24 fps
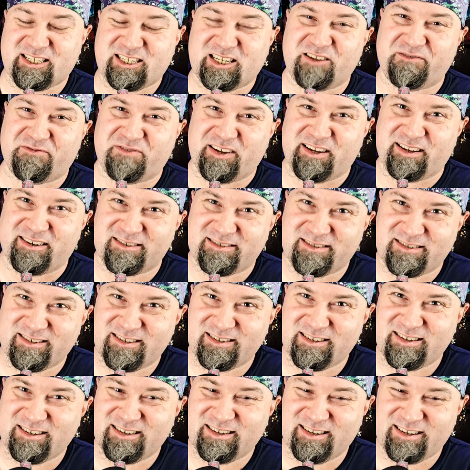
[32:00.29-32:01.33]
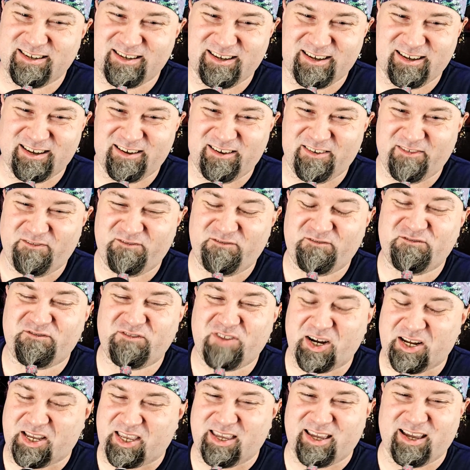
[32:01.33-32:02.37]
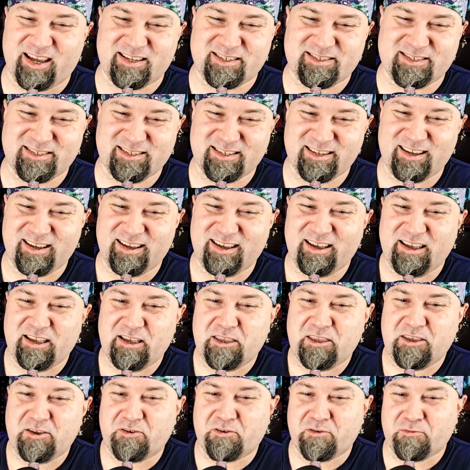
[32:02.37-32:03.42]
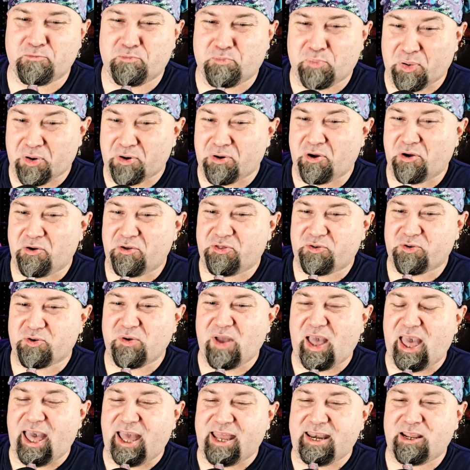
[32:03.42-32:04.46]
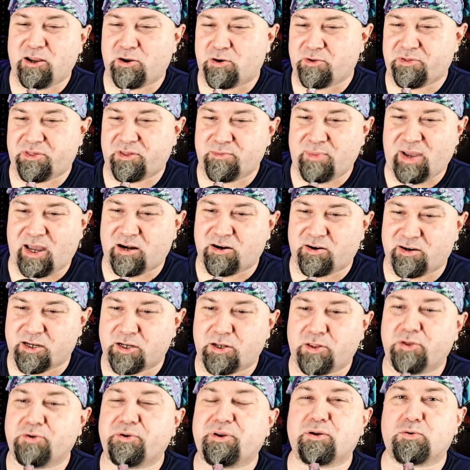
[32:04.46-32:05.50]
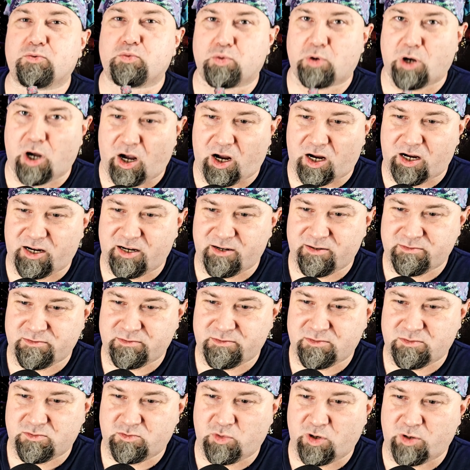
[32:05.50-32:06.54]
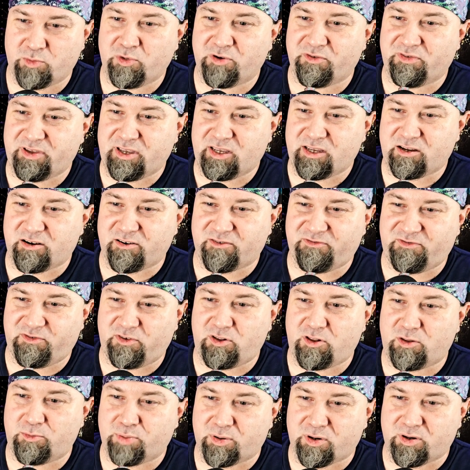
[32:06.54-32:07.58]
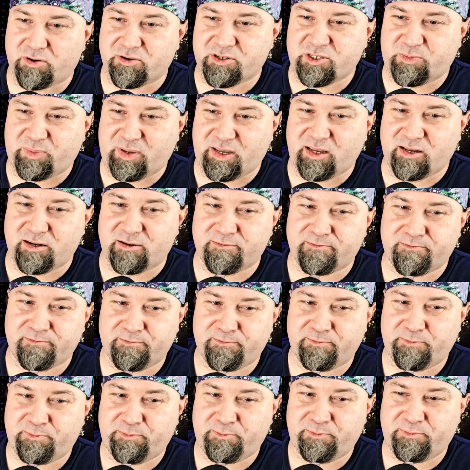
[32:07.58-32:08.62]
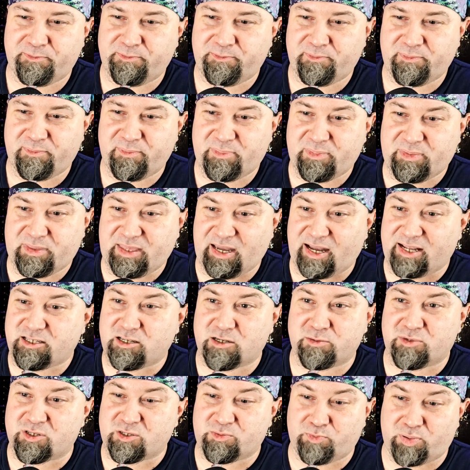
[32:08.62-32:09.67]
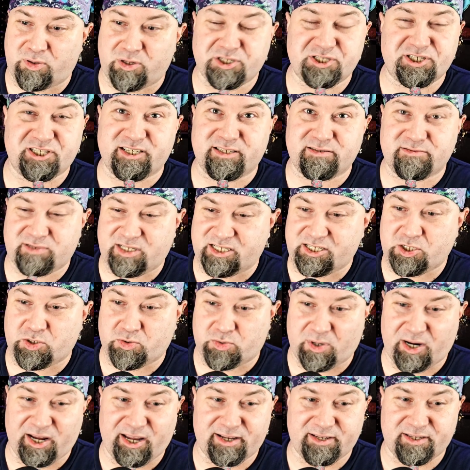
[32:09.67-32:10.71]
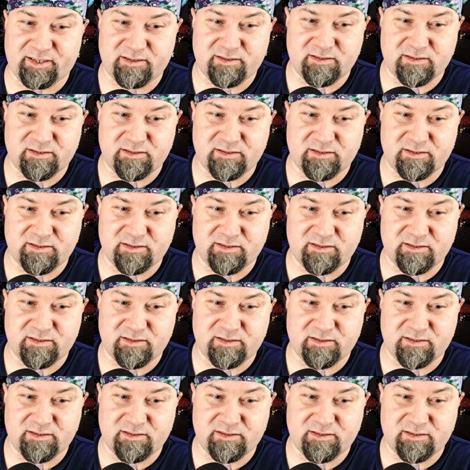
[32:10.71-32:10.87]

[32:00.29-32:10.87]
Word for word: feet. Fuck yes. You can burrow through any earthen matter, including rock, while moving at your full burrow speed. That's almost bullshit. That's great.